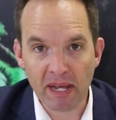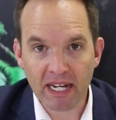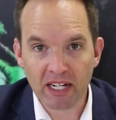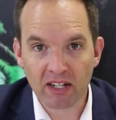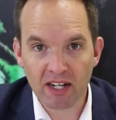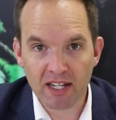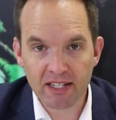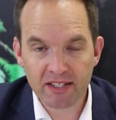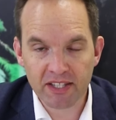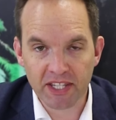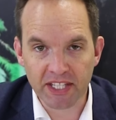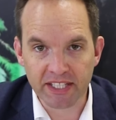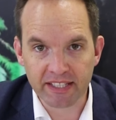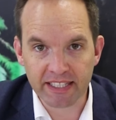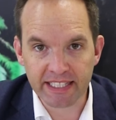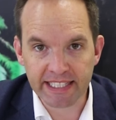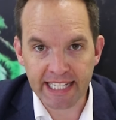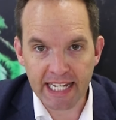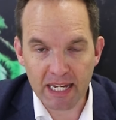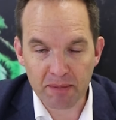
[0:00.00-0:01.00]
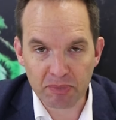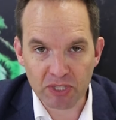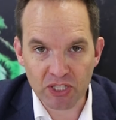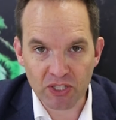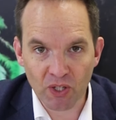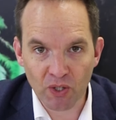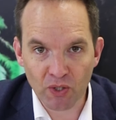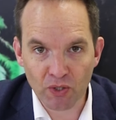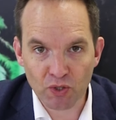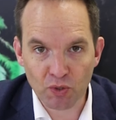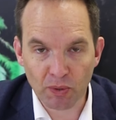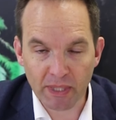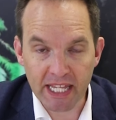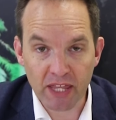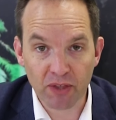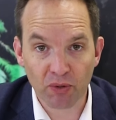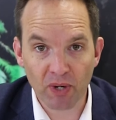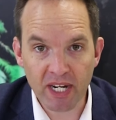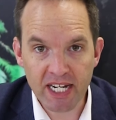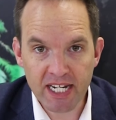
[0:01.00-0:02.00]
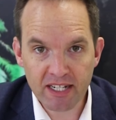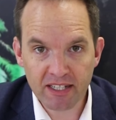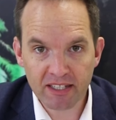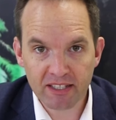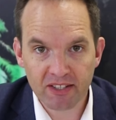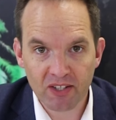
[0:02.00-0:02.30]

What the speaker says: back, guys. This is episode 23